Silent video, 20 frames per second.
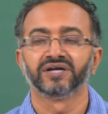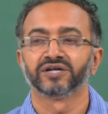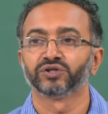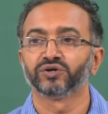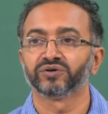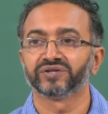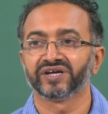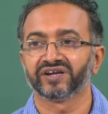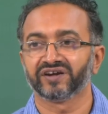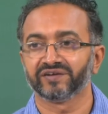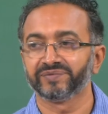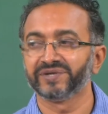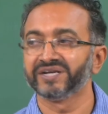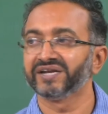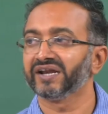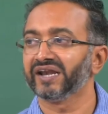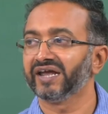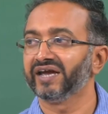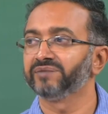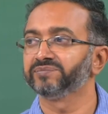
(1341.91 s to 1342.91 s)
though there have
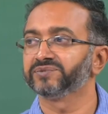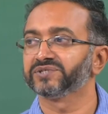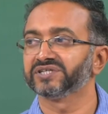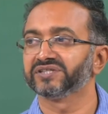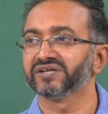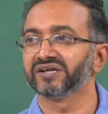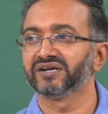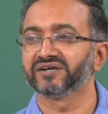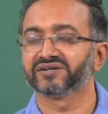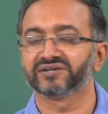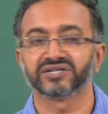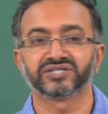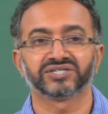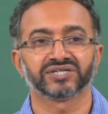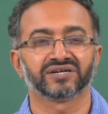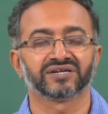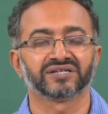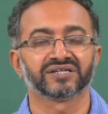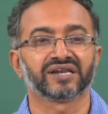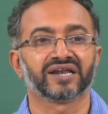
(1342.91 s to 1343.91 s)
been claims in the
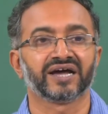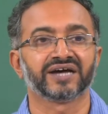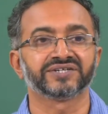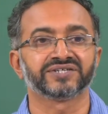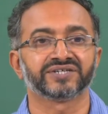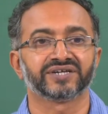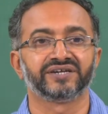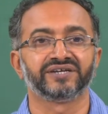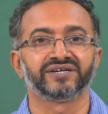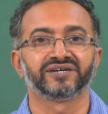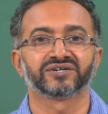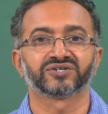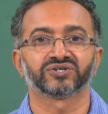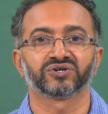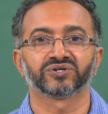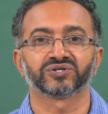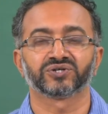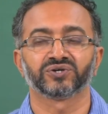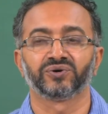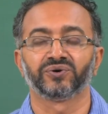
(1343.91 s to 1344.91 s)
literature in the last 10 years
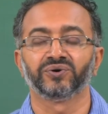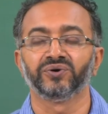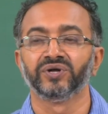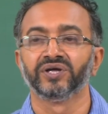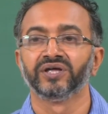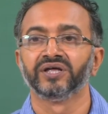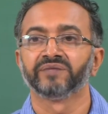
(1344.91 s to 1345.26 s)
or so